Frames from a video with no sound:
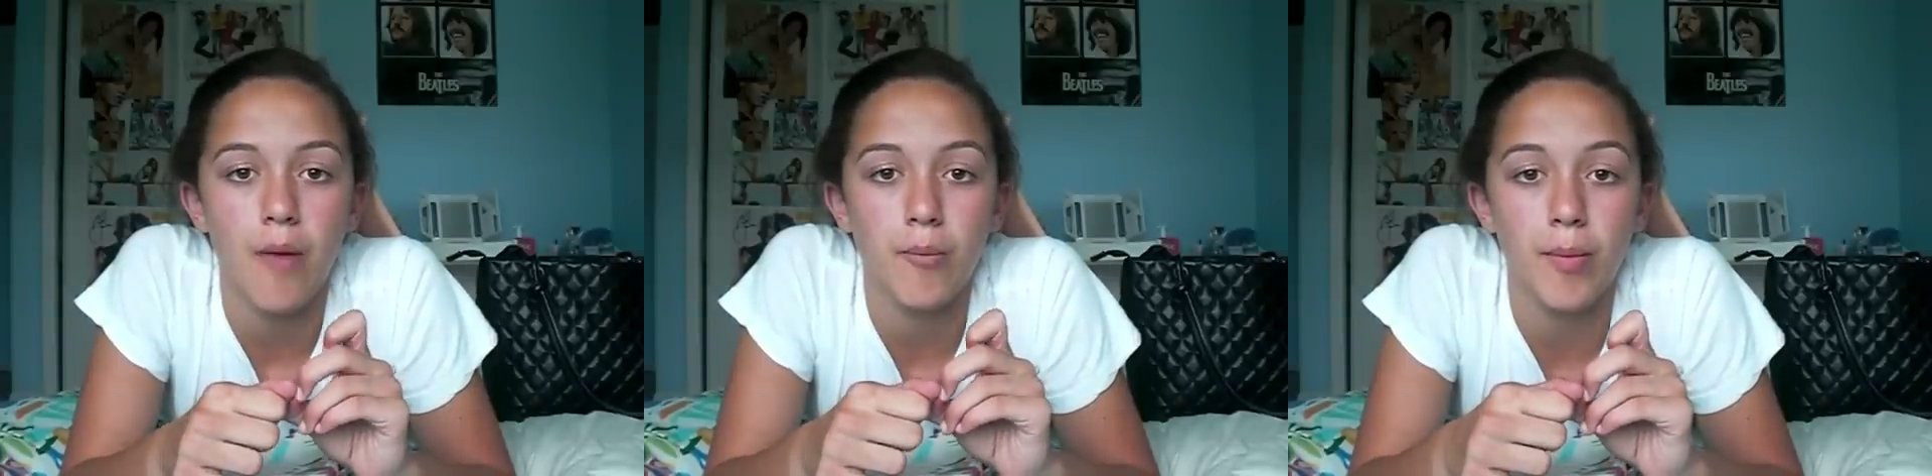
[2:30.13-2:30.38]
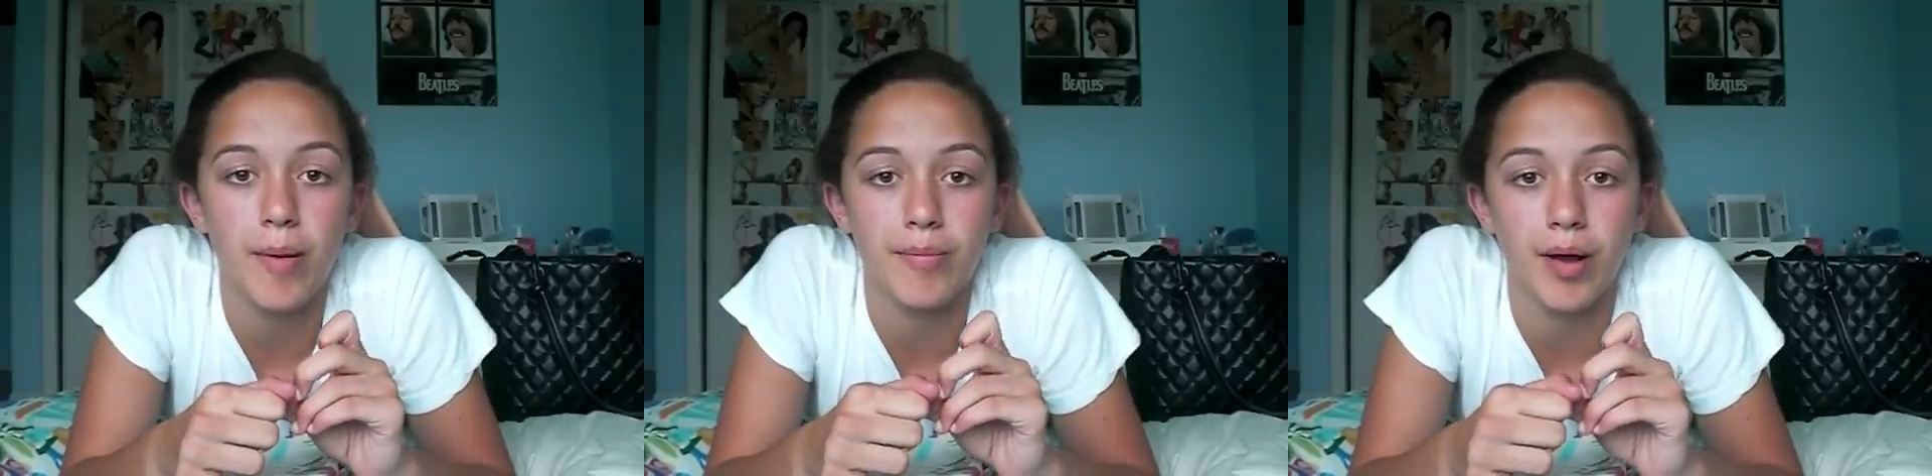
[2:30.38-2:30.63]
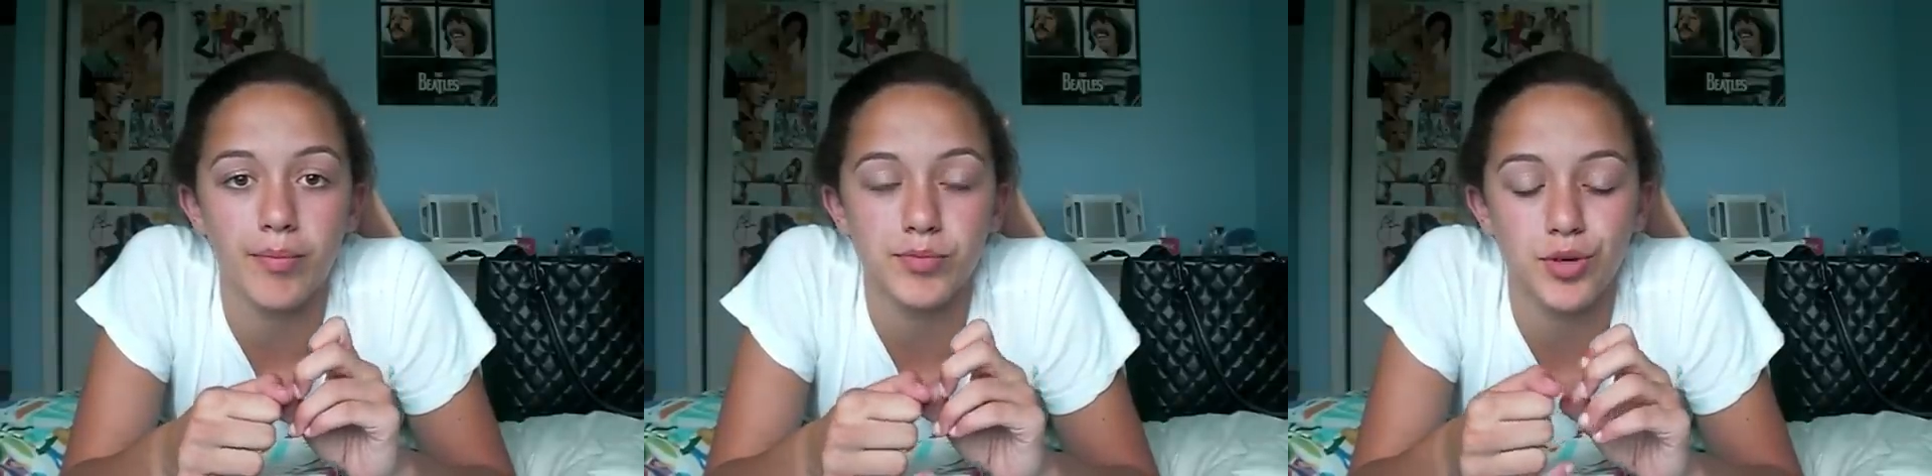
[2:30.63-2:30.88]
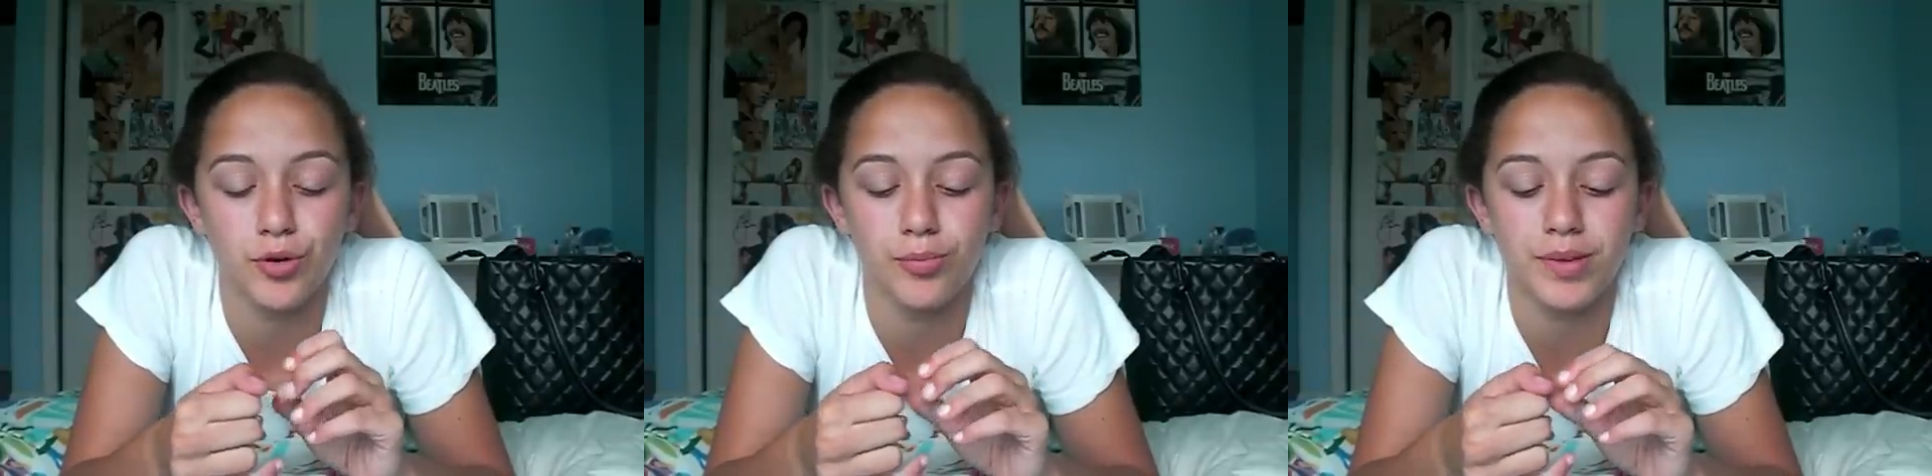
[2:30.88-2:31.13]
But my mom
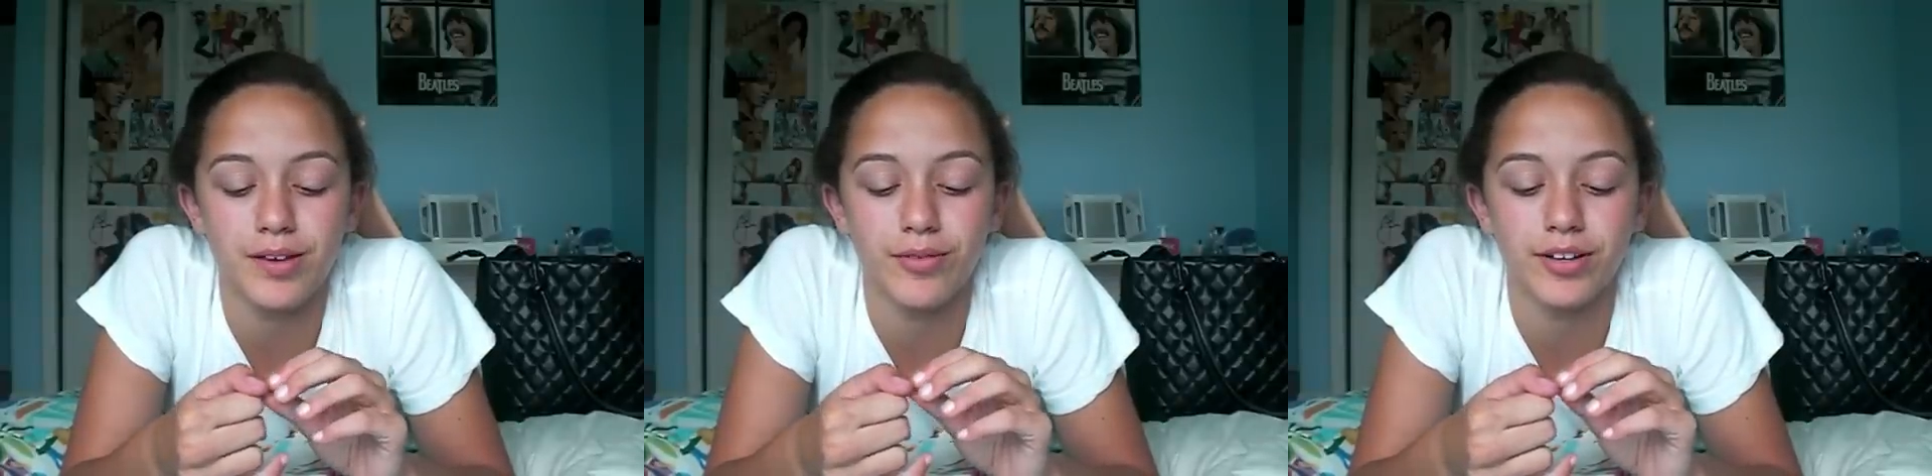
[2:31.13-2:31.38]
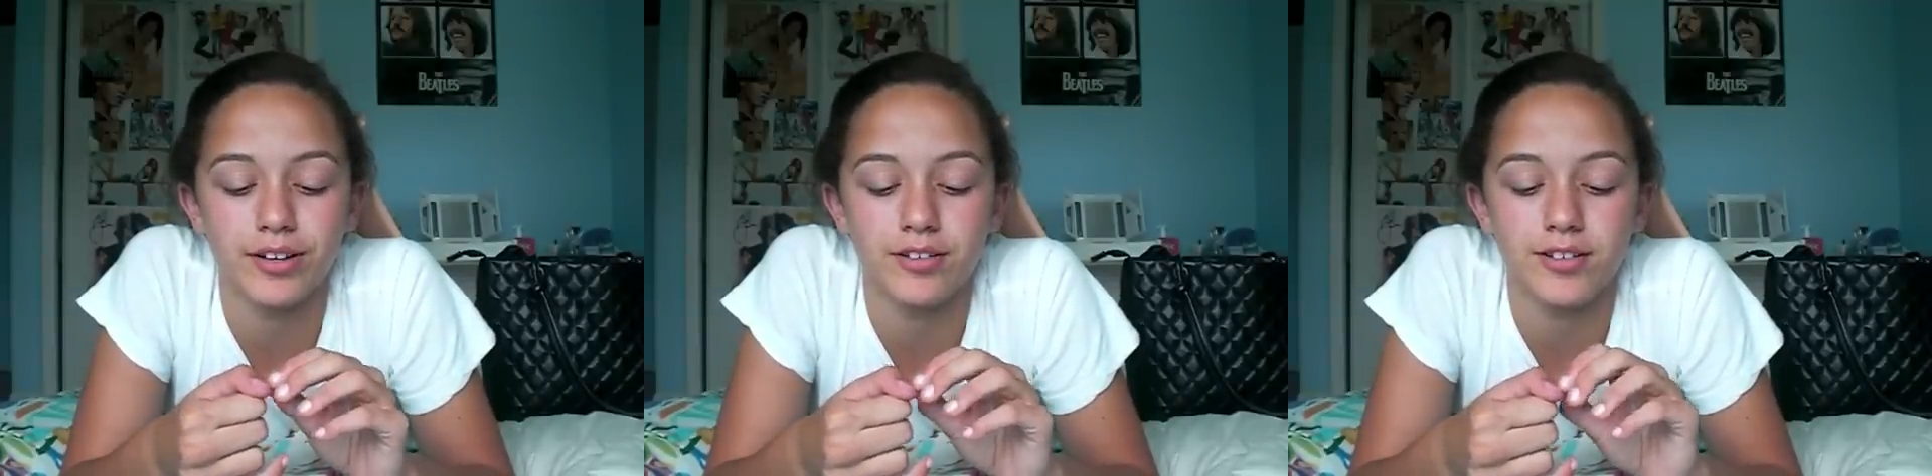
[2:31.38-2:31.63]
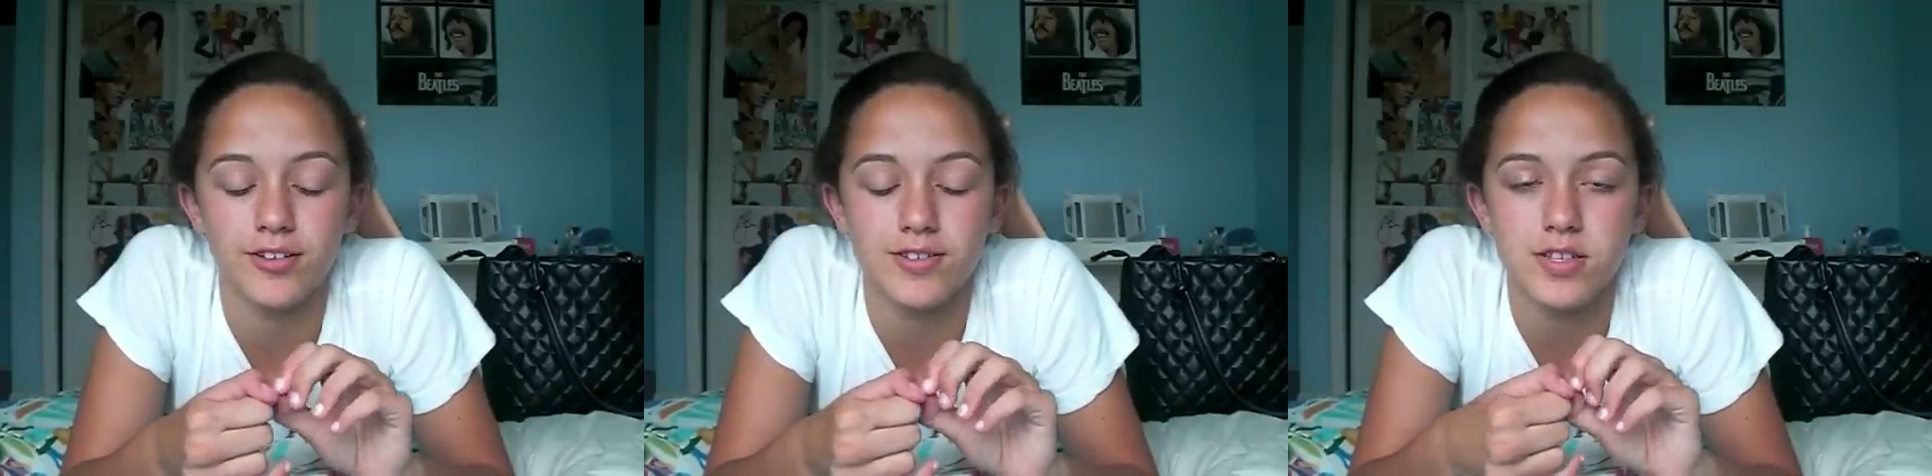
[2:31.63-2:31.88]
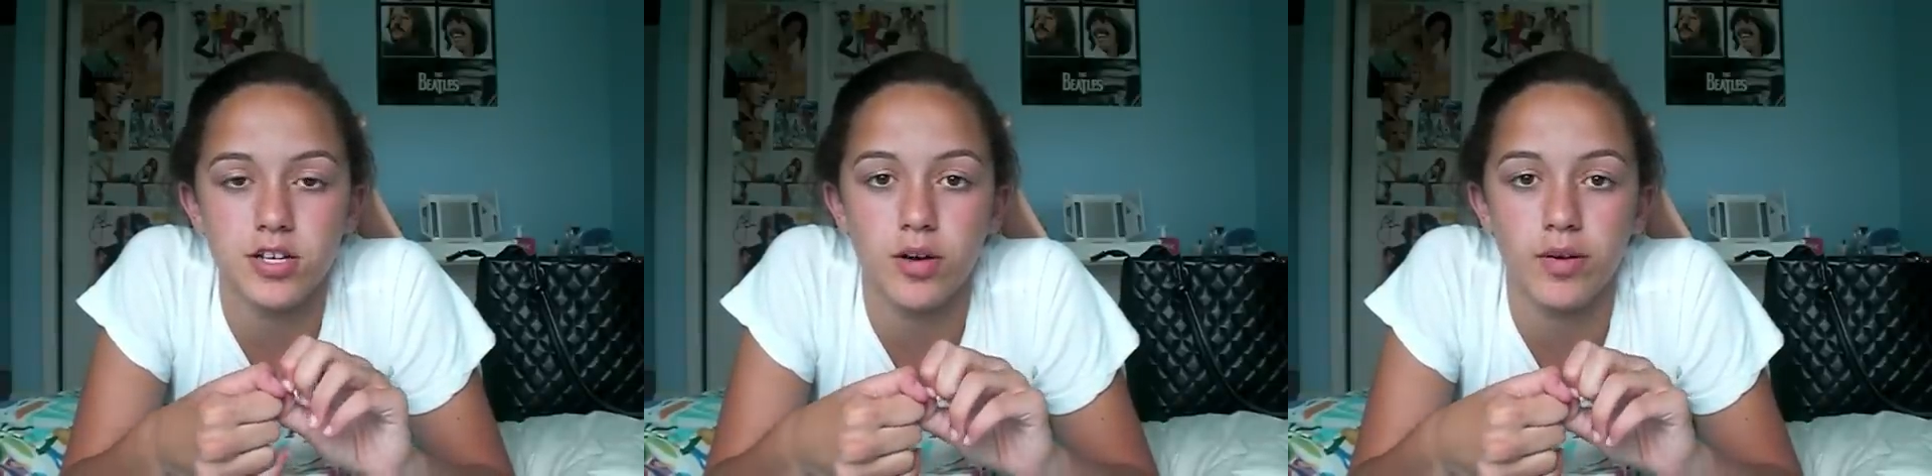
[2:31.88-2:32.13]
told me when she
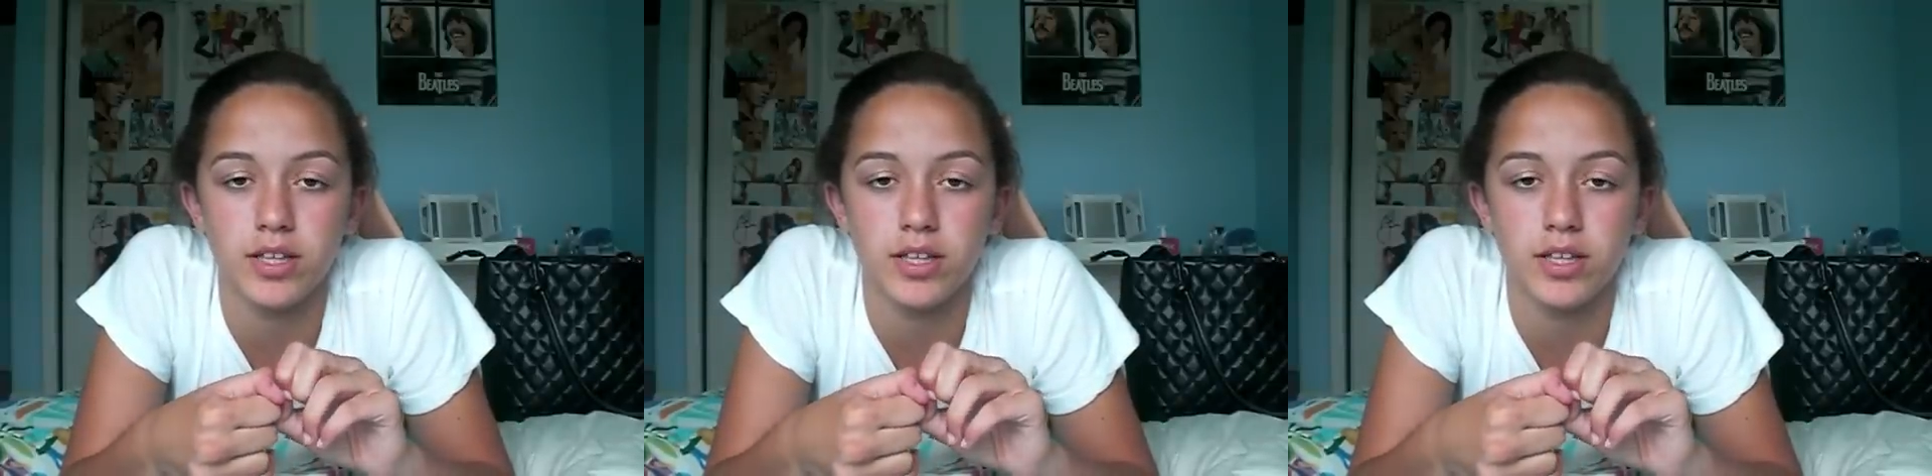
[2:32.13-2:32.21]
used to go